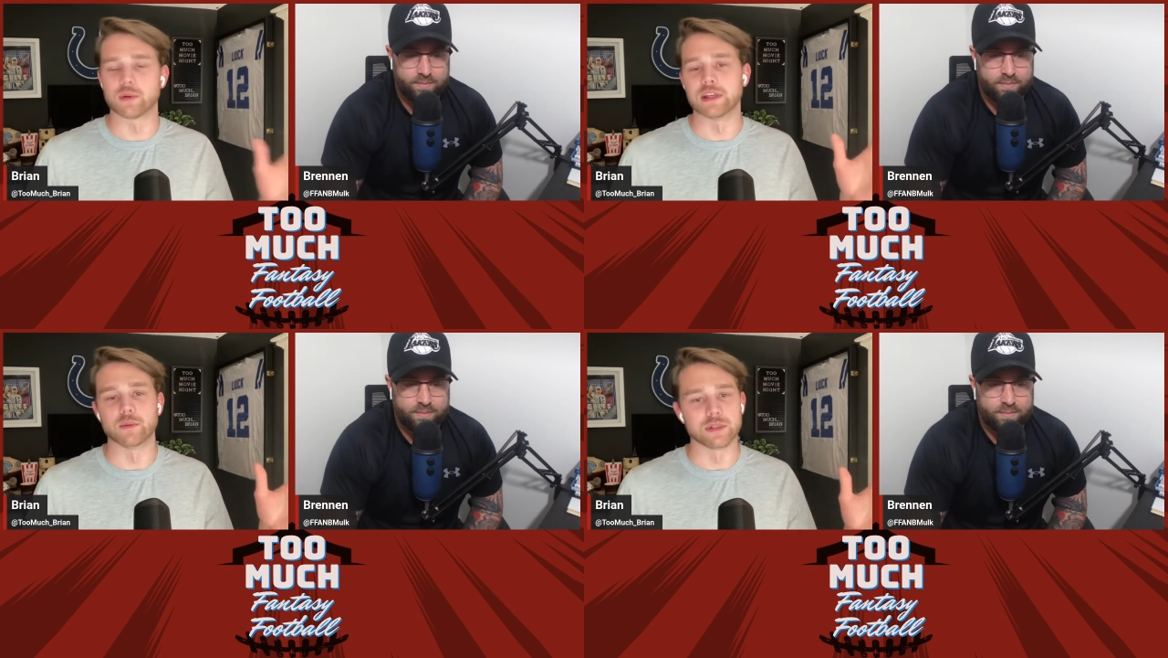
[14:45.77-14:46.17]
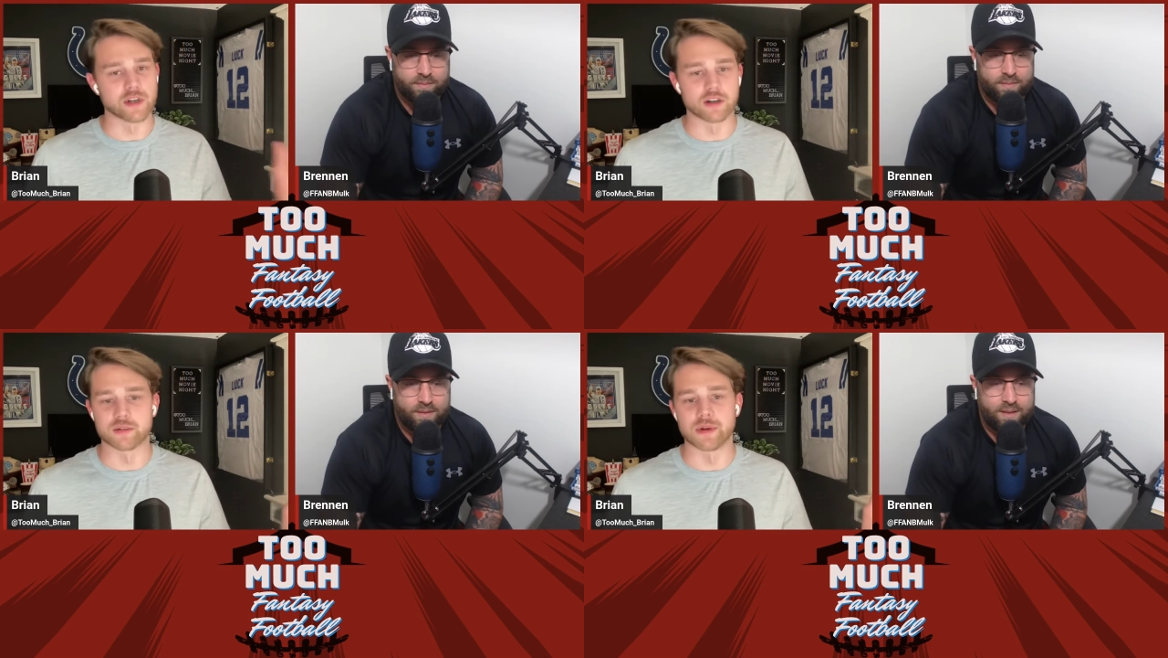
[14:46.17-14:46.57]
Speaker 1: we we
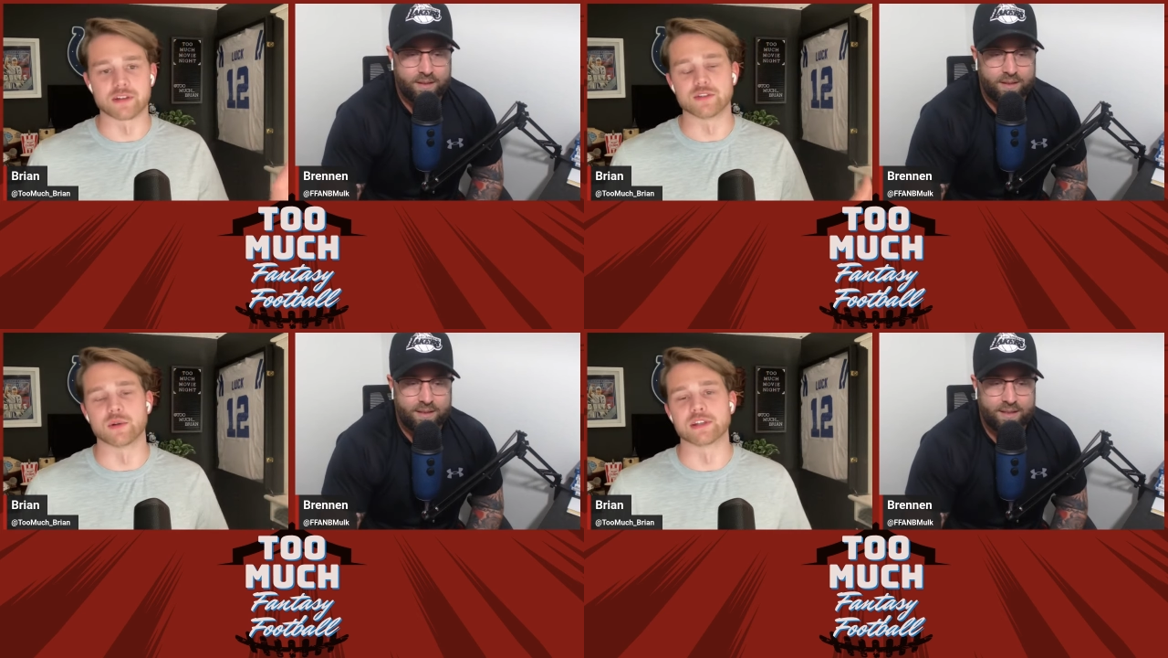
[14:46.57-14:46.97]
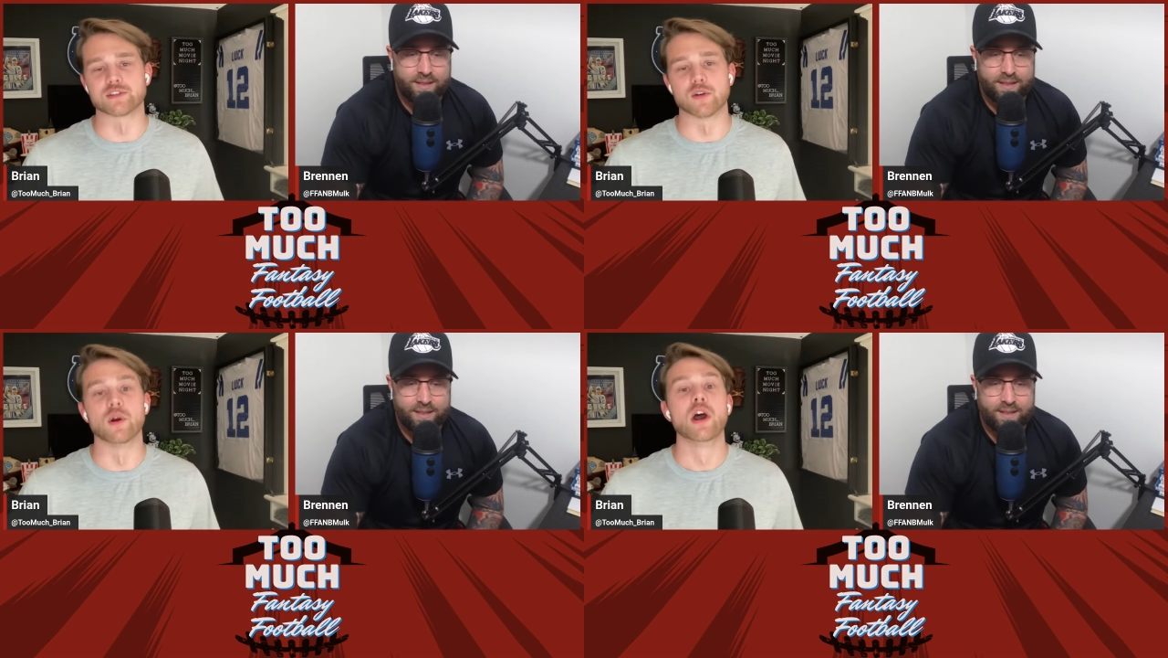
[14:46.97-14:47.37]
talked about doing.
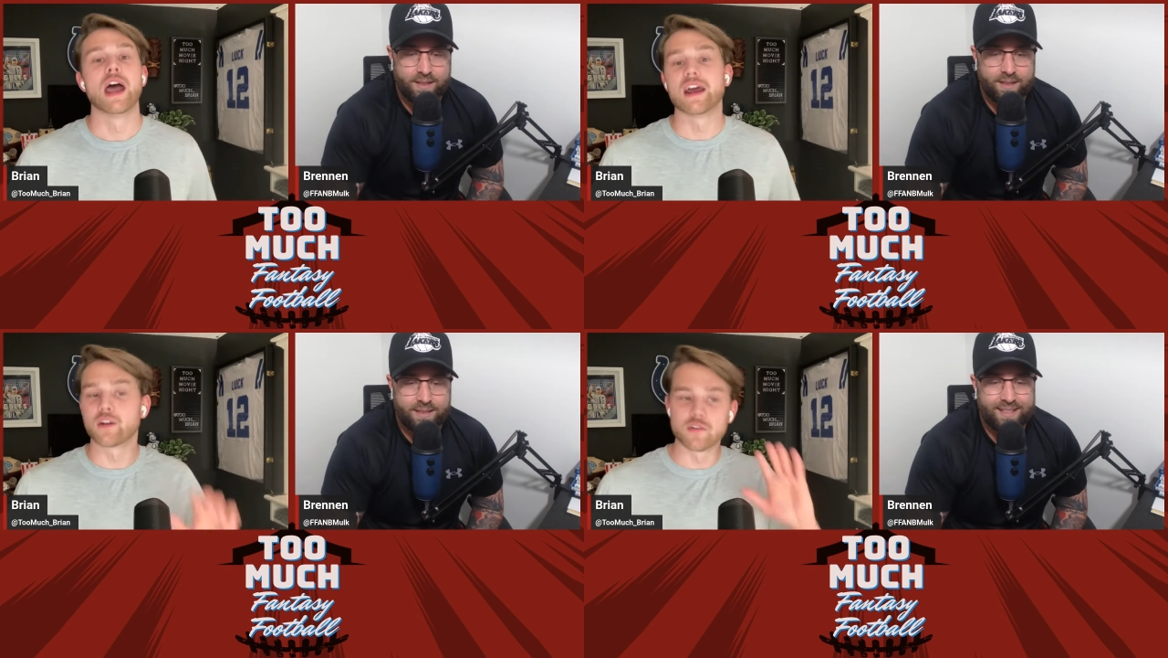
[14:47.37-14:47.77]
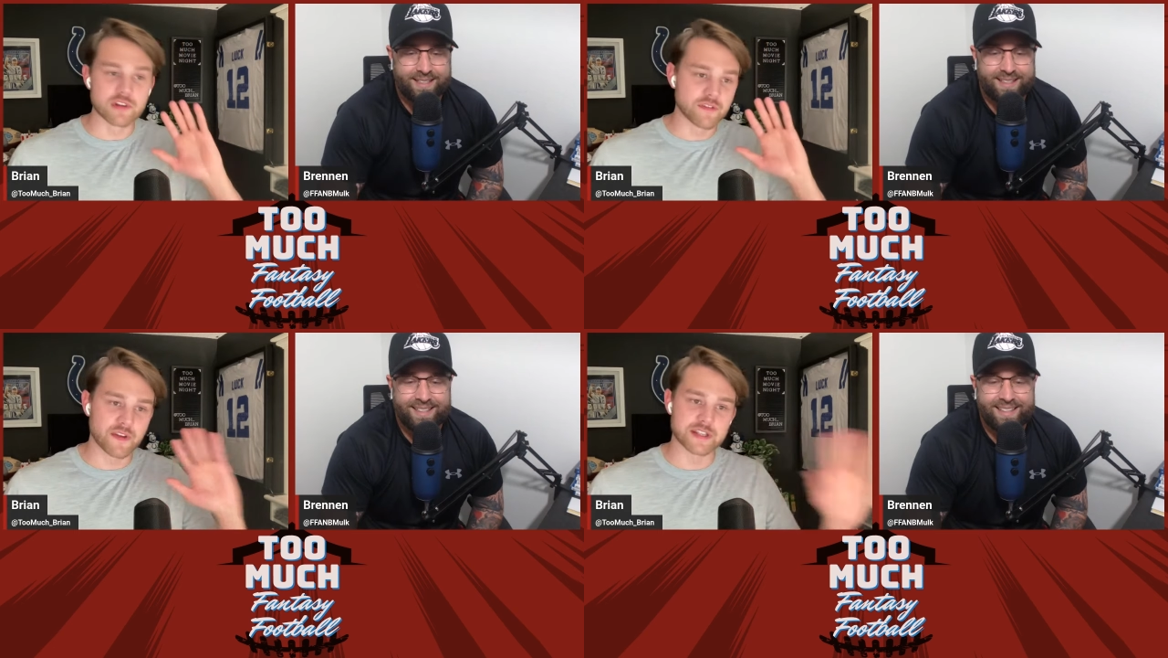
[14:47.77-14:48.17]
So head over to
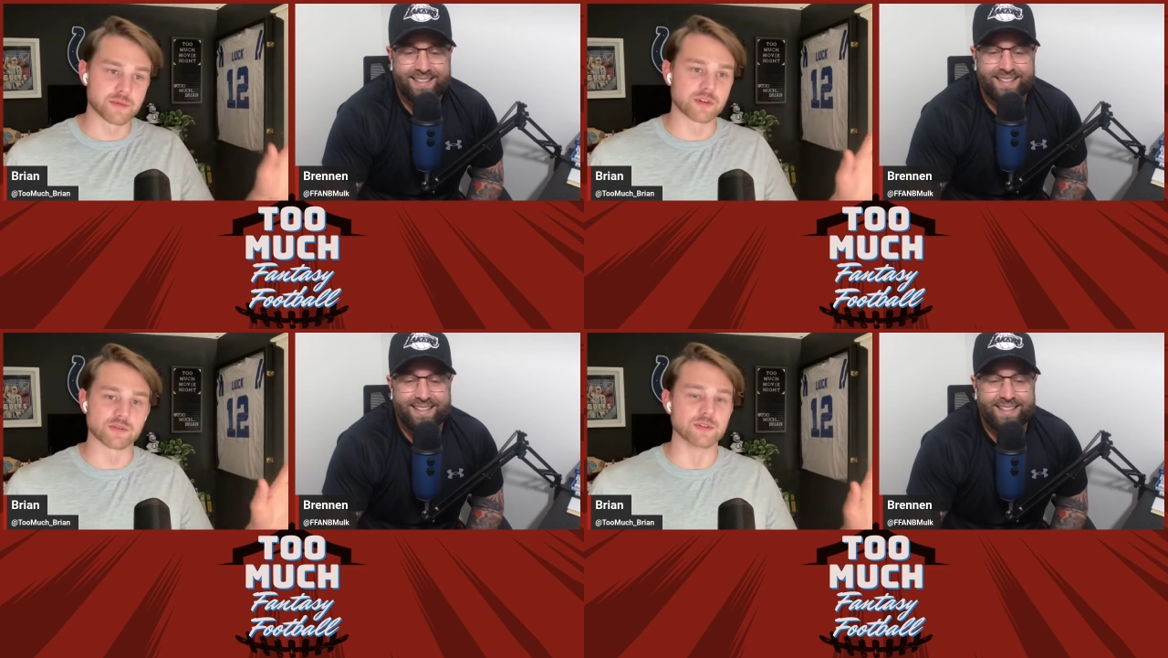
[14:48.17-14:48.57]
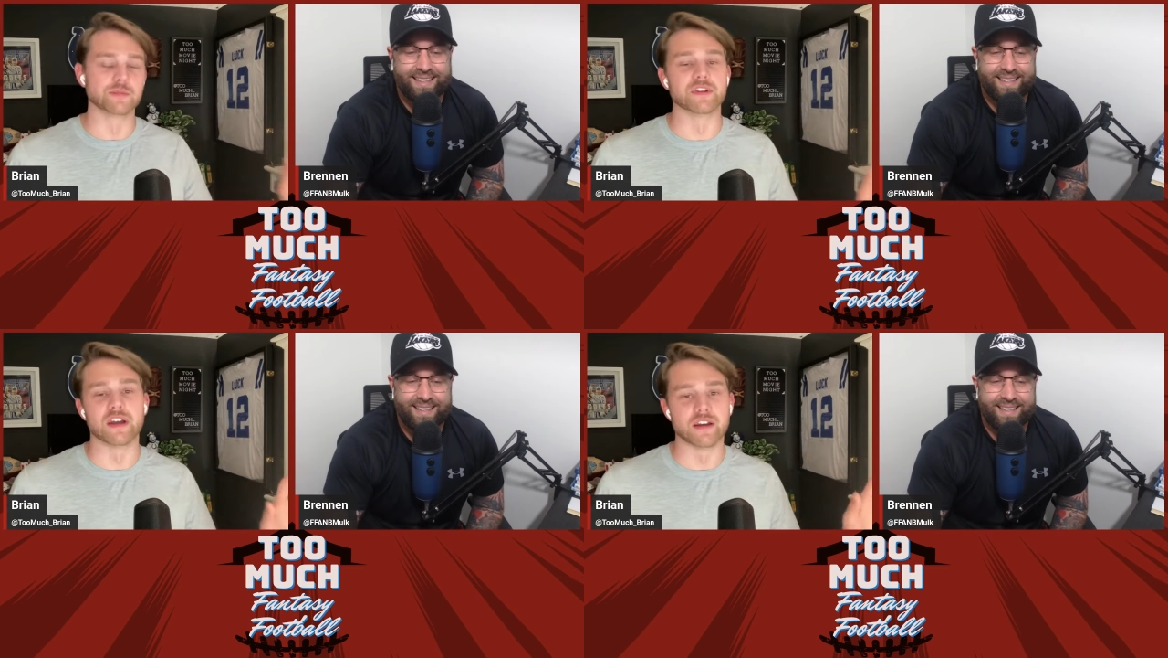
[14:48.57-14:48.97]
the Facebook group,
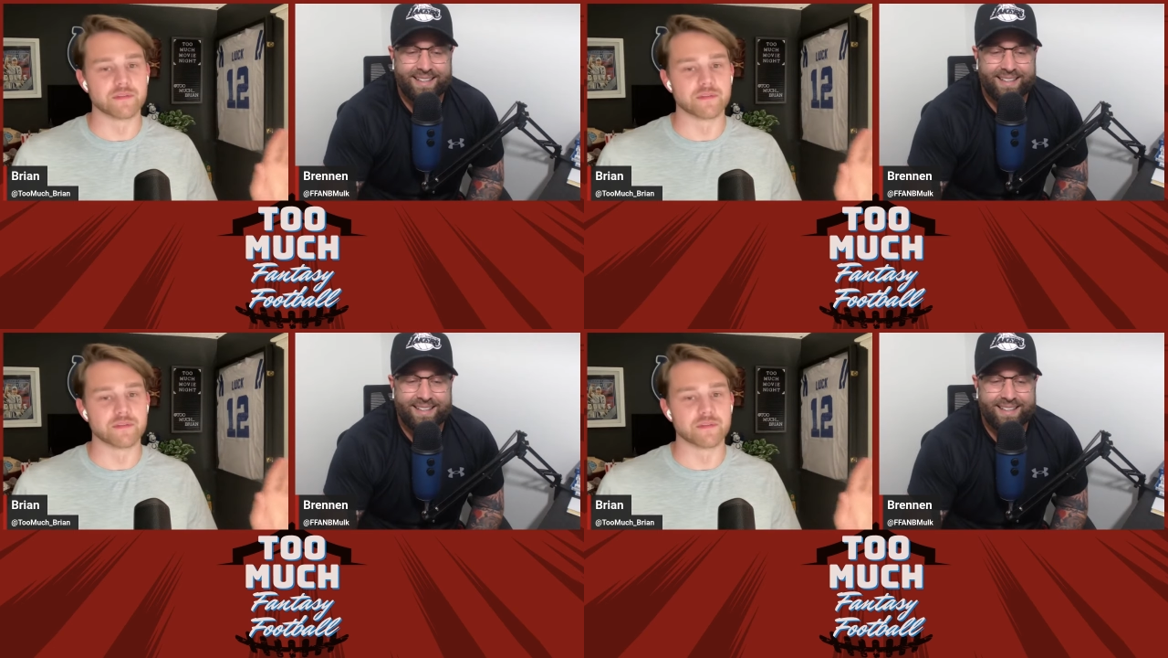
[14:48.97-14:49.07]
the uh,